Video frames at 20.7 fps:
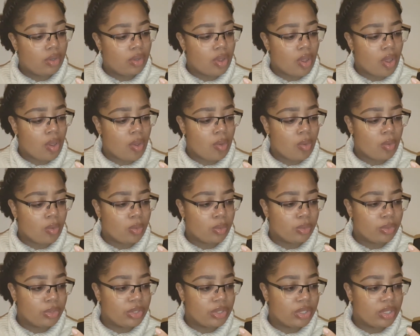
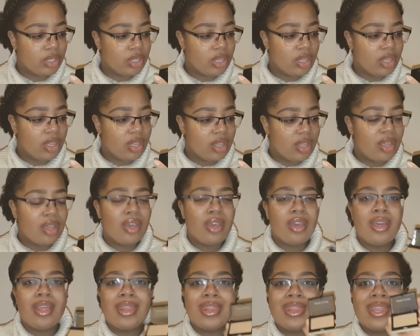gold.
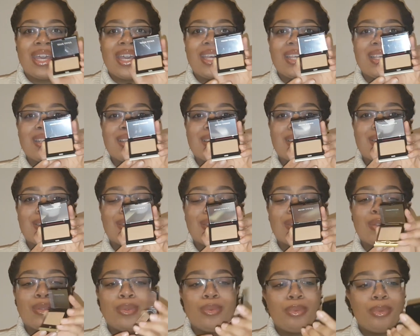That is
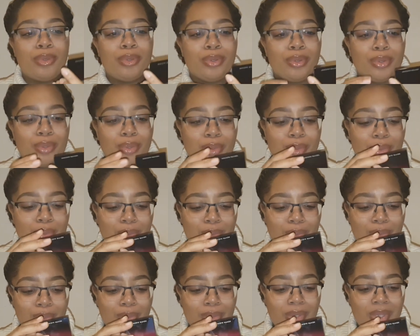super
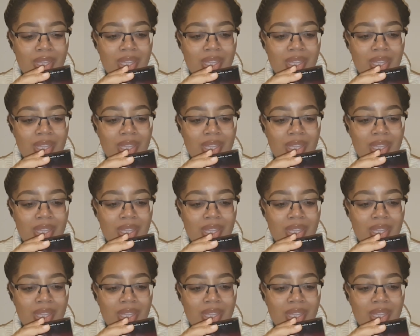cool.